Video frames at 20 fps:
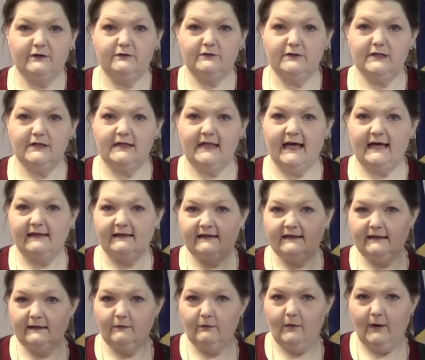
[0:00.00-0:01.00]
to that
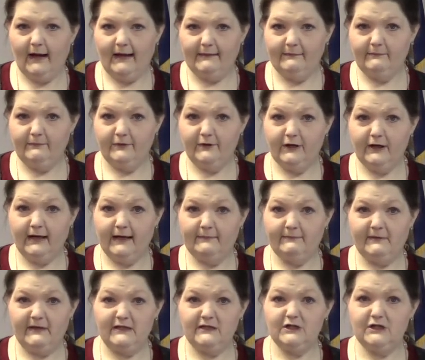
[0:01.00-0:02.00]
little white book I
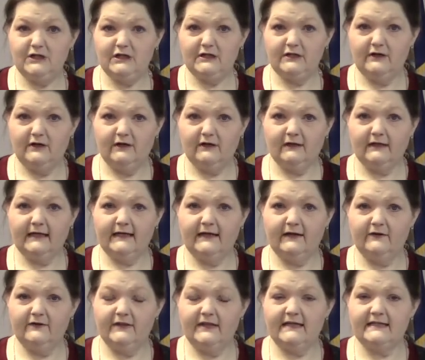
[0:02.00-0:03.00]
mentioned
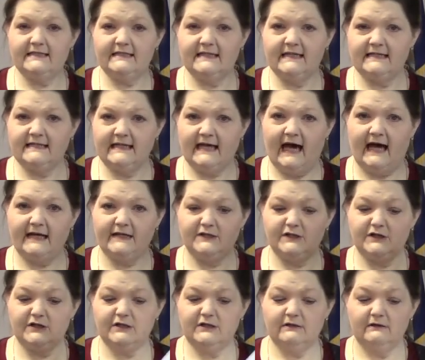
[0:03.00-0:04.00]
earlier that's
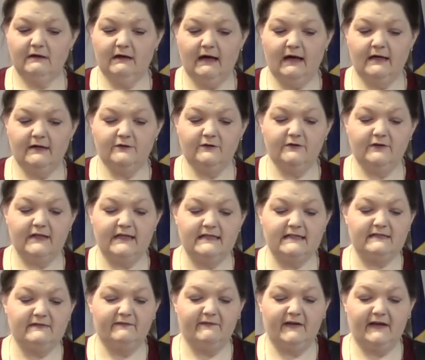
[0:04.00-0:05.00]
attached under
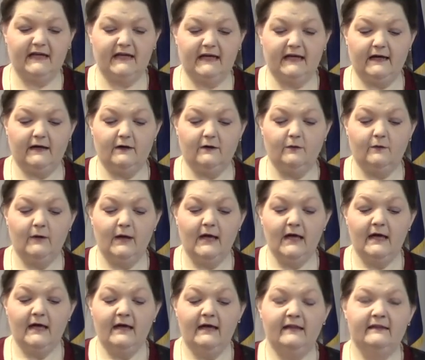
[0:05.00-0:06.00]
this video.
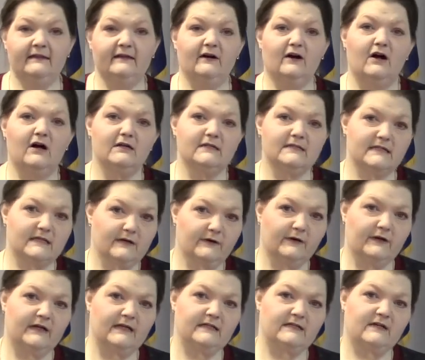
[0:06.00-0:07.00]
They're also
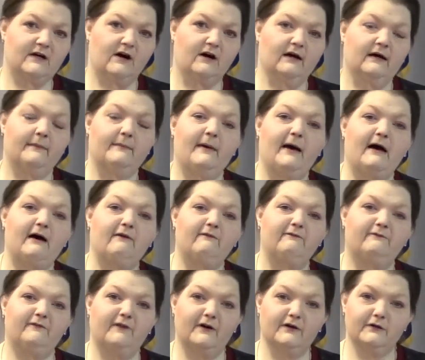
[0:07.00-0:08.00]
going to talk
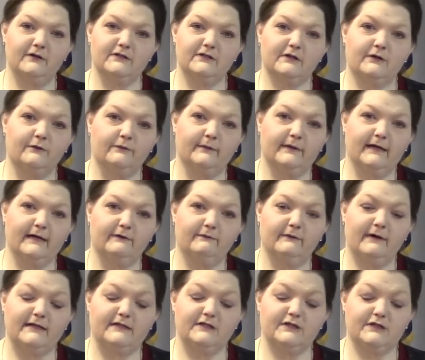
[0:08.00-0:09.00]
about focus career
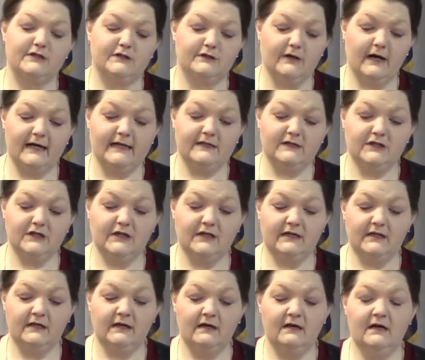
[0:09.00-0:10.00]

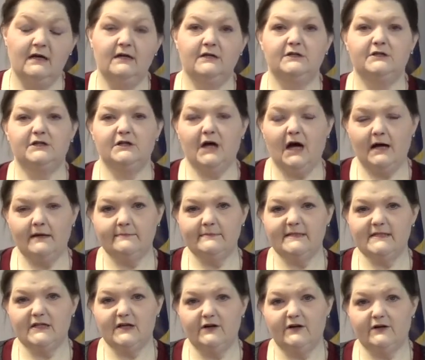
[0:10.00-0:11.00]
registration, job
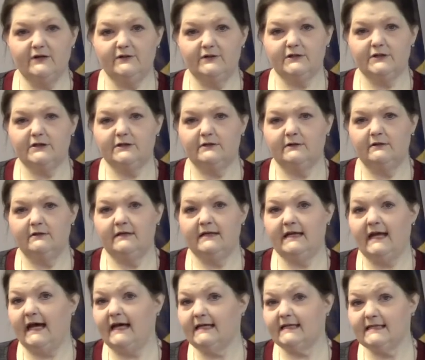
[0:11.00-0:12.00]
search,
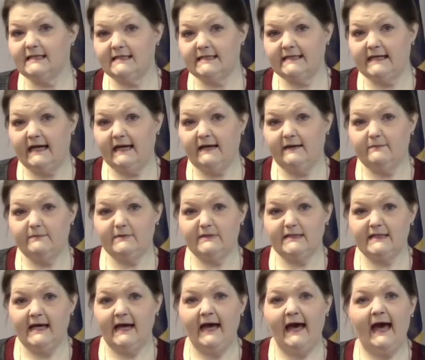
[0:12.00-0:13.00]
next
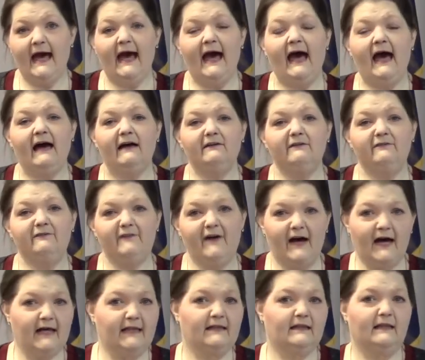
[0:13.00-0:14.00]
steps, how to
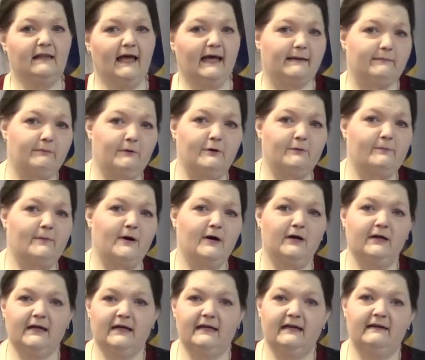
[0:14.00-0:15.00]
find labor
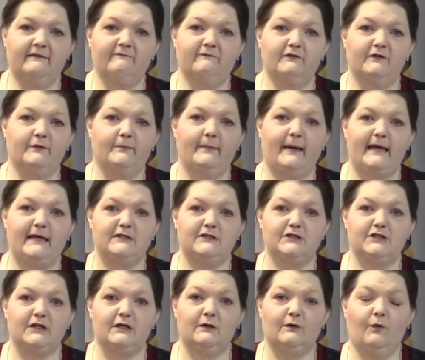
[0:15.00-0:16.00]
market
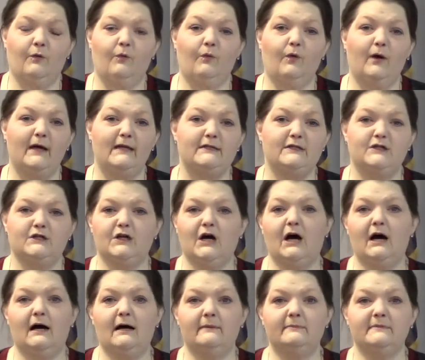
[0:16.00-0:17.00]
information, what
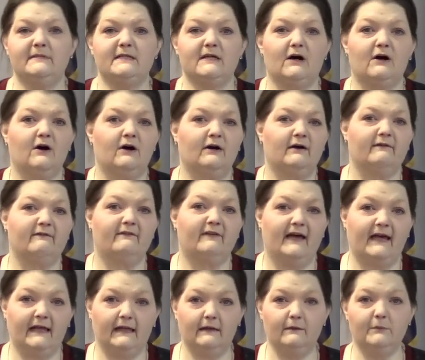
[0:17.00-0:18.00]
jobs are
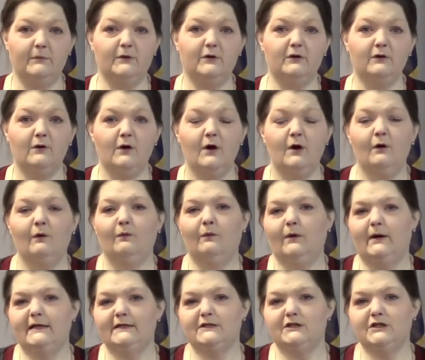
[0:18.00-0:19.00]
available,
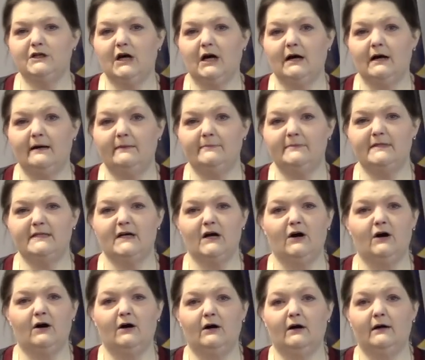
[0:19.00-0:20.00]
what jobs
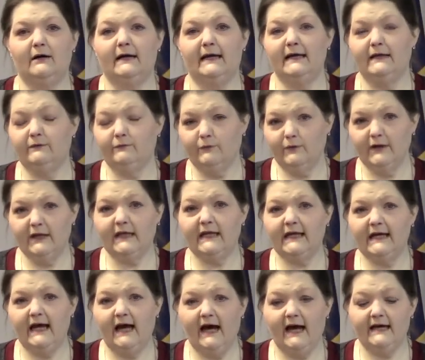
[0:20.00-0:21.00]
are in
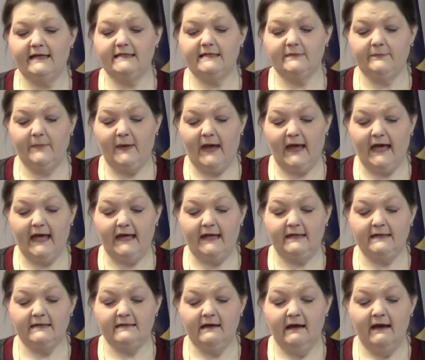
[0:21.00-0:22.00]
really high
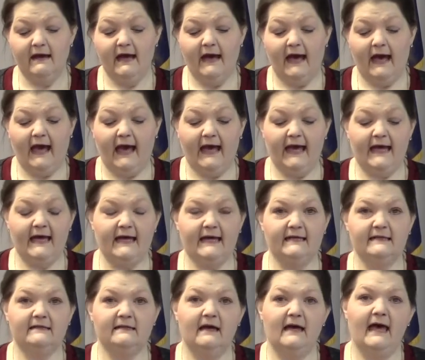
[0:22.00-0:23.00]
demand,
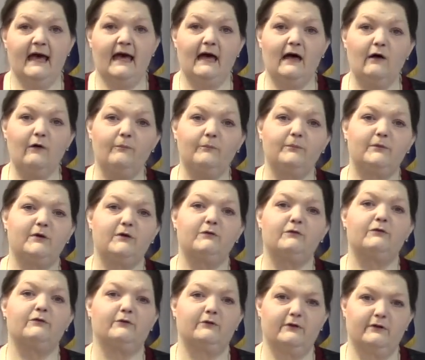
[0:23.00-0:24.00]
and help
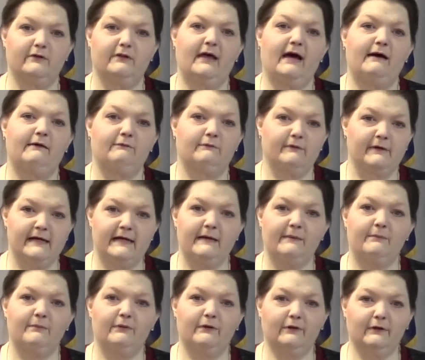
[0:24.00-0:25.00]
you through that
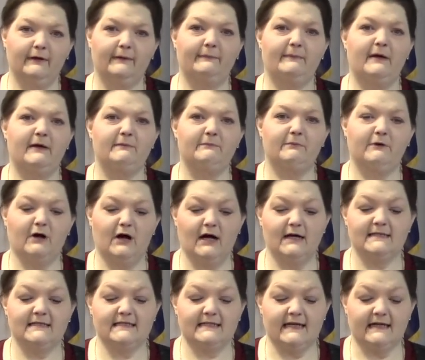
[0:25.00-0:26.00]
reemployment
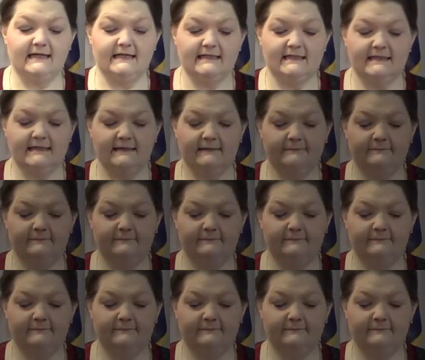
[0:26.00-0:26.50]
process.